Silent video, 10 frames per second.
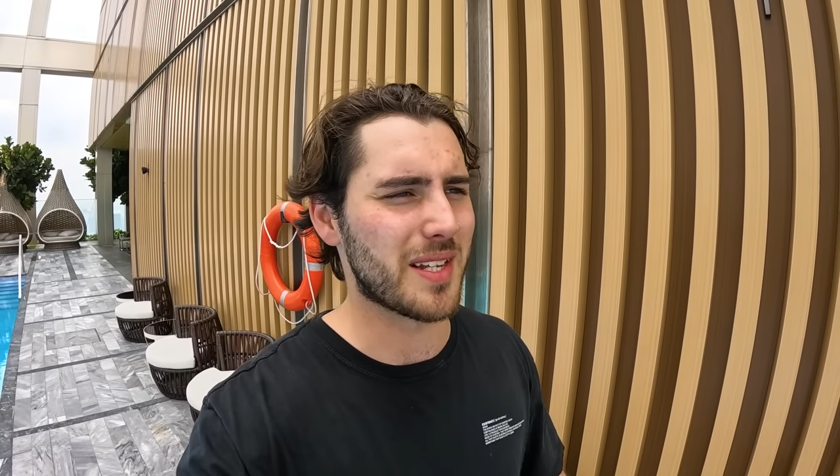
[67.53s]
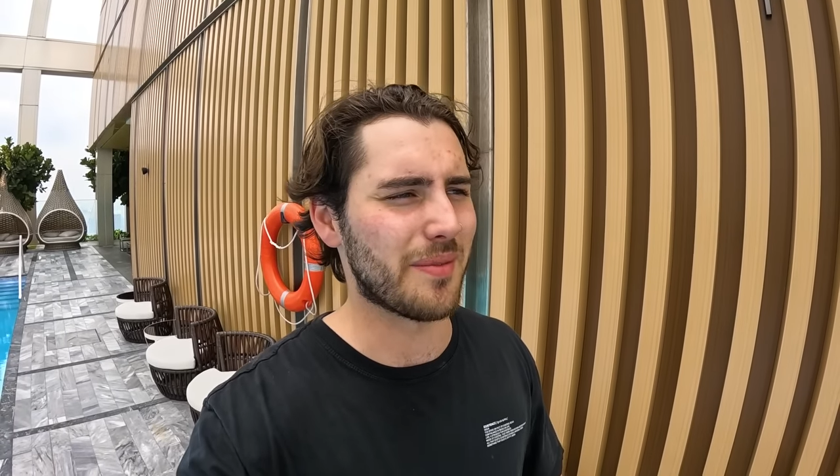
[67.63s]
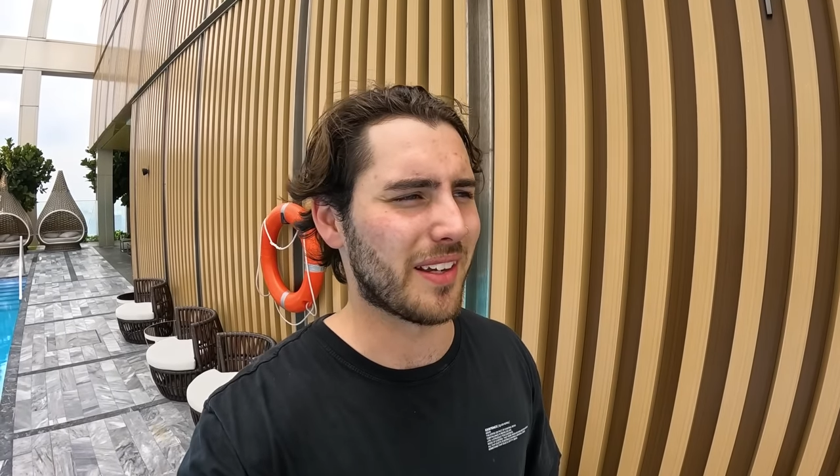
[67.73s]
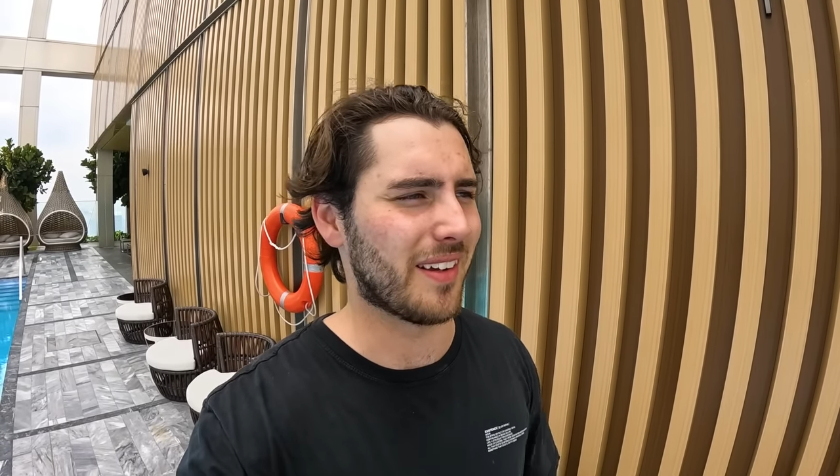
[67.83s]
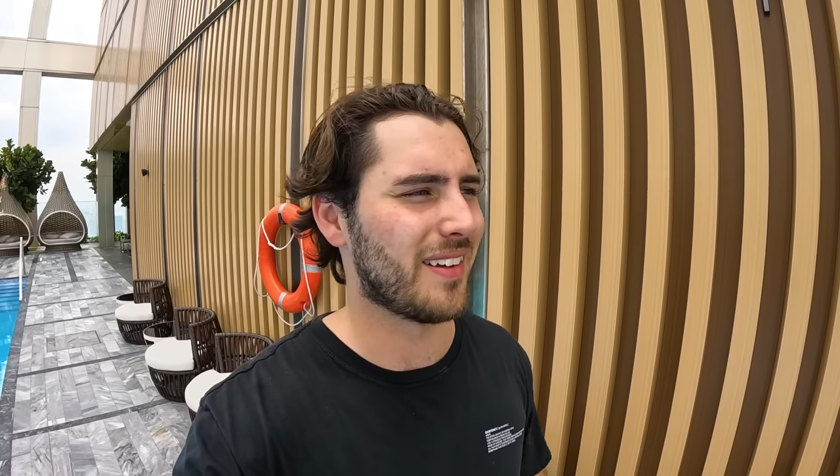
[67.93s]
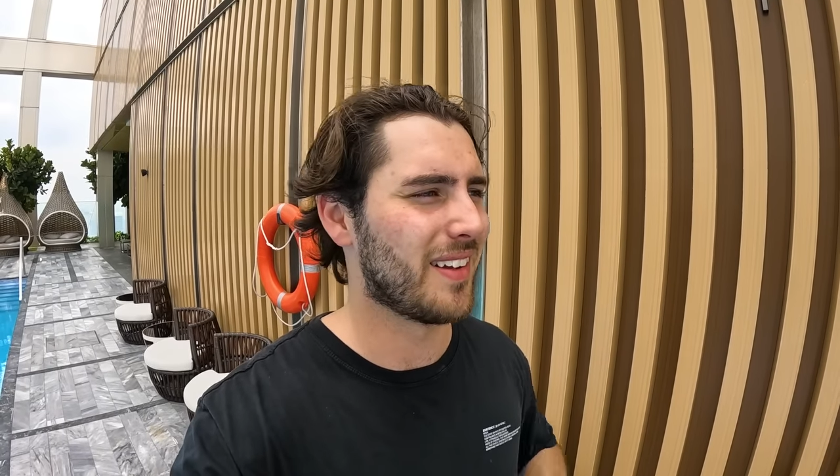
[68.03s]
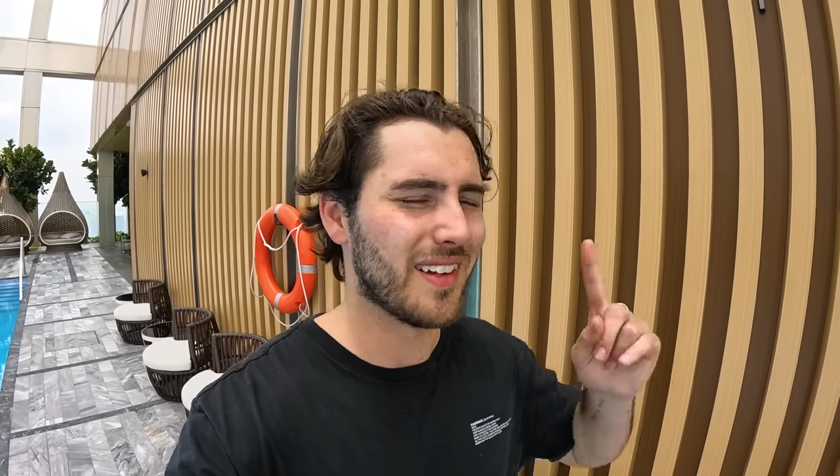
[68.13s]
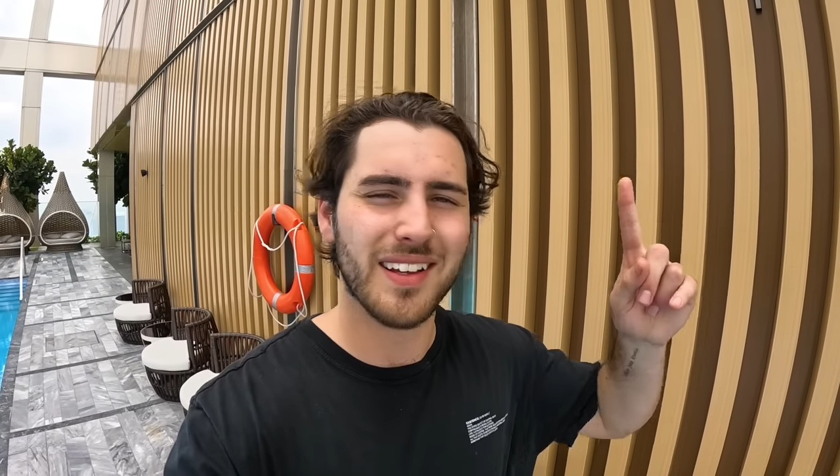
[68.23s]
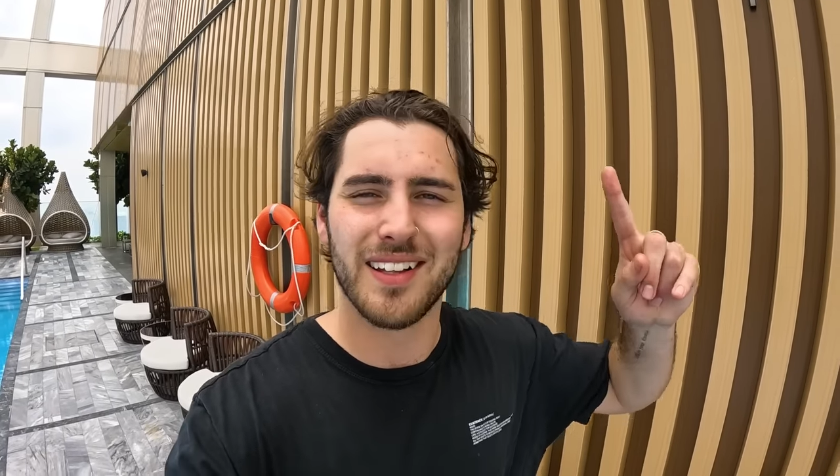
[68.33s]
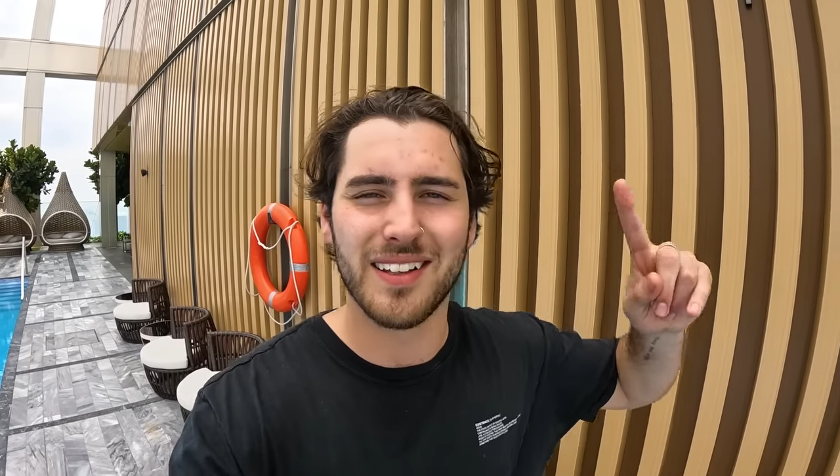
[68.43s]
something.
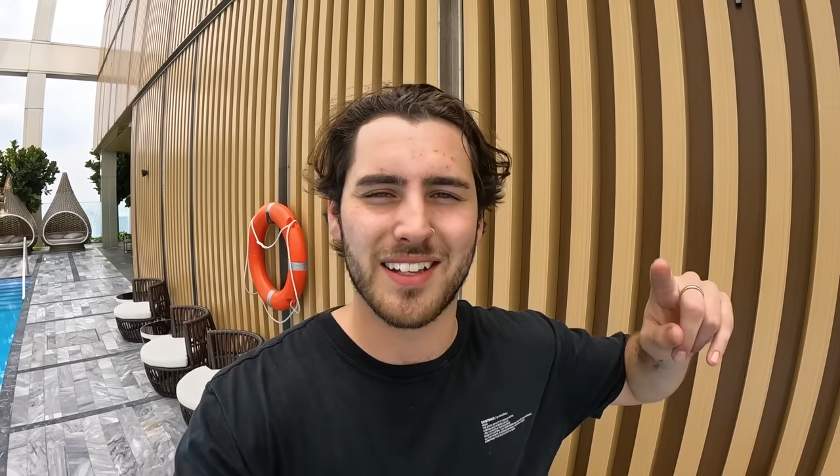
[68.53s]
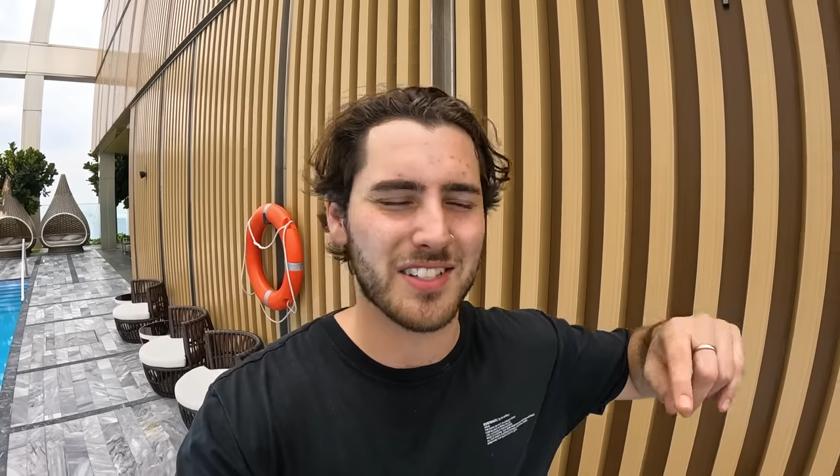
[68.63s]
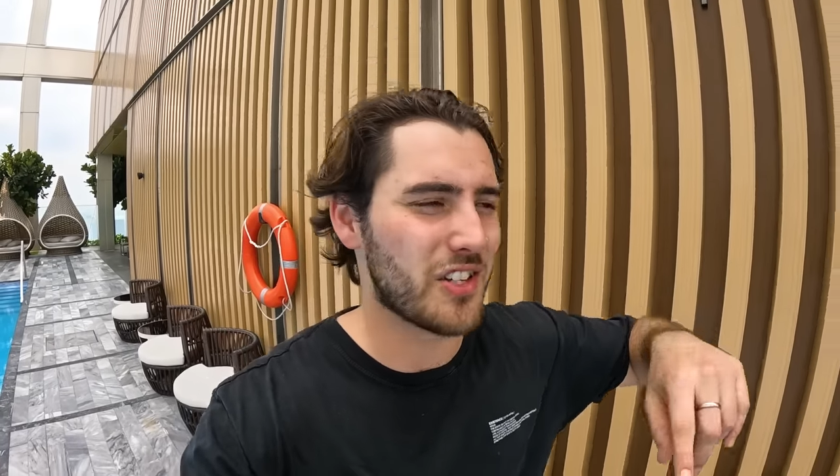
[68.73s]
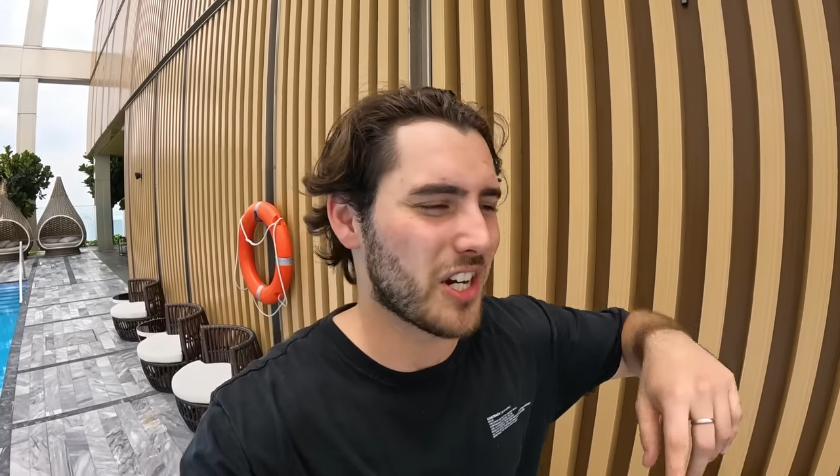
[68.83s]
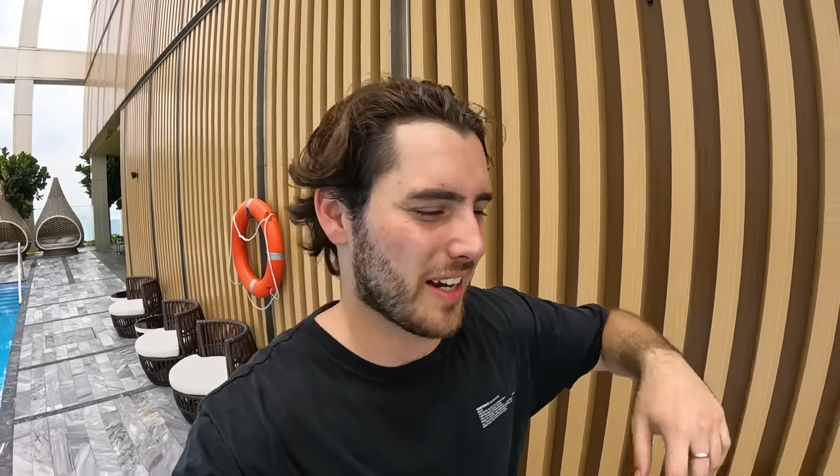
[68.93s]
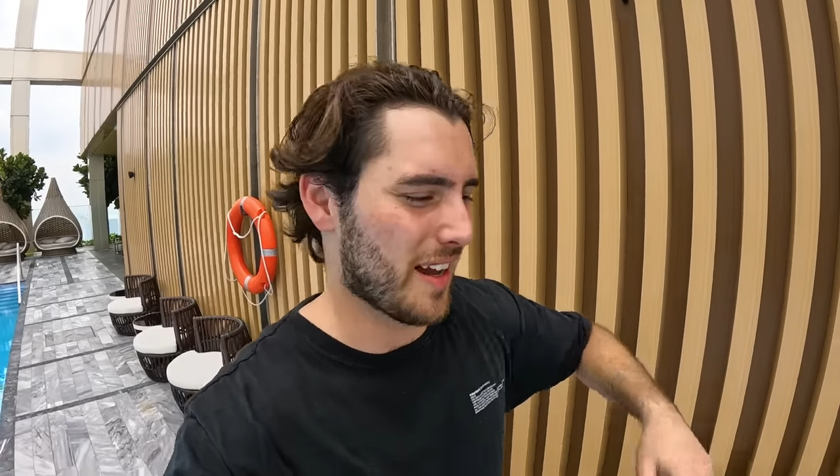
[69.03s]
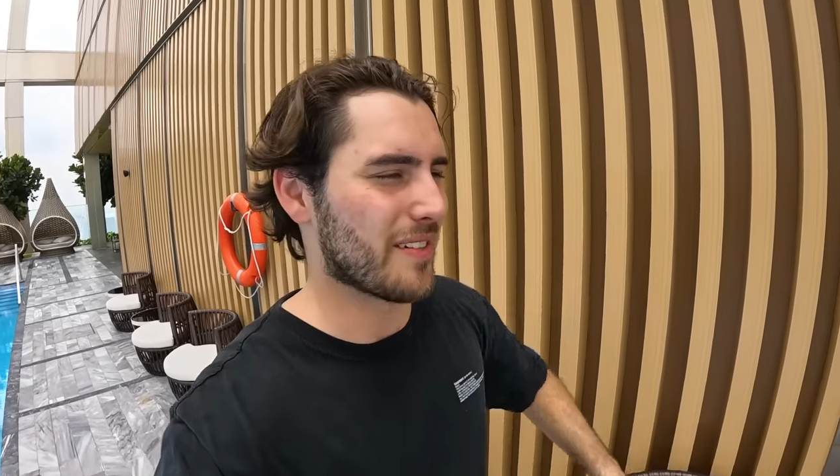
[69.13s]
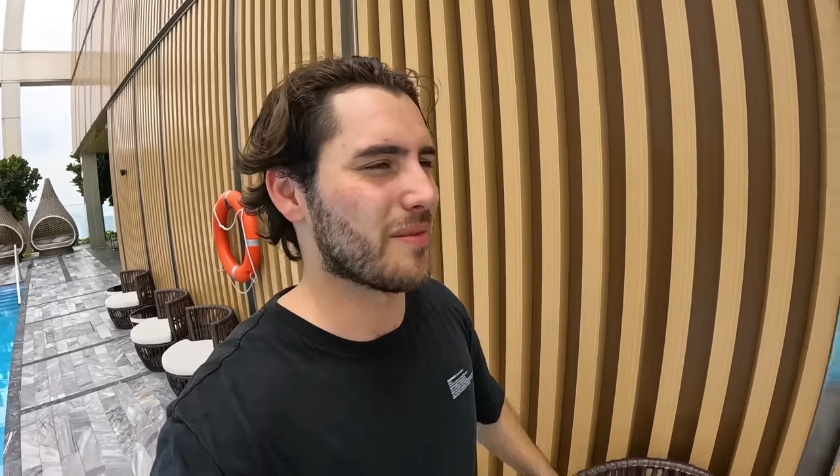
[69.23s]
Let's go check it out,